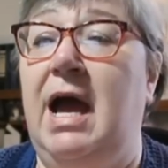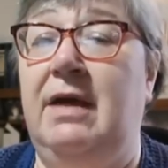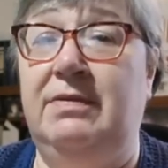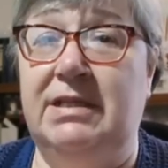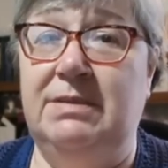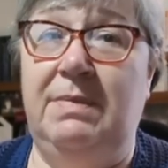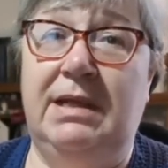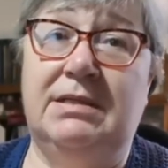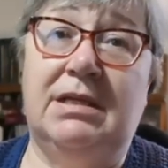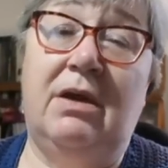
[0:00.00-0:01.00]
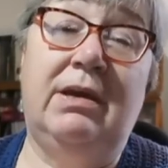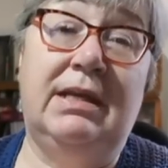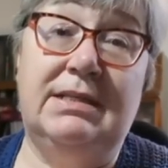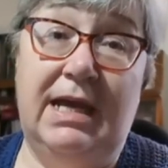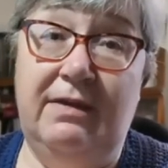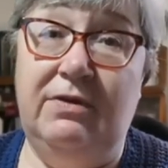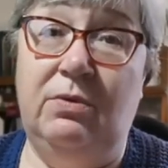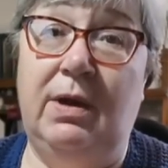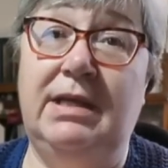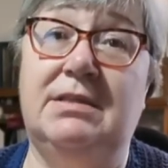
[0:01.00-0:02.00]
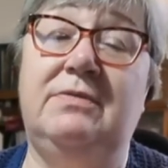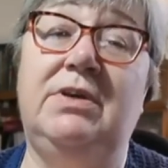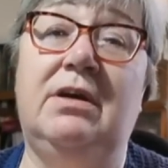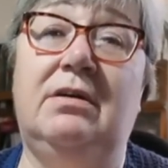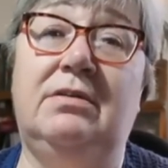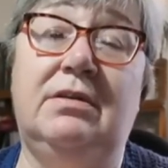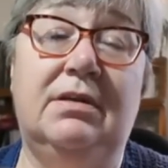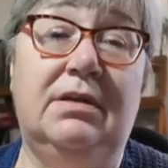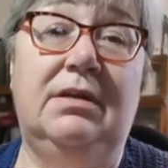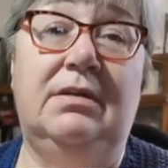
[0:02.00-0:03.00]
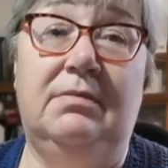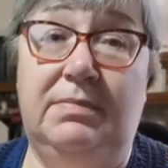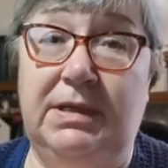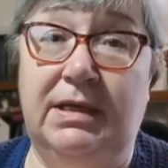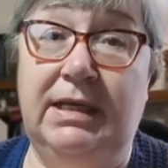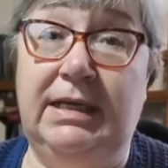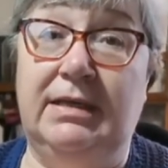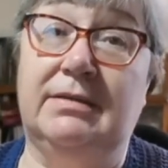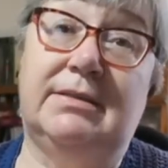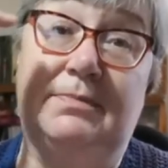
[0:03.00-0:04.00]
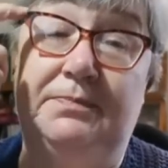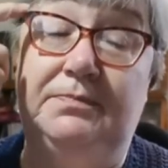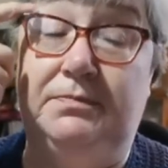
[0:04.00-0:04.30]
And this meant going into heavier weights of yarn, bigger needles.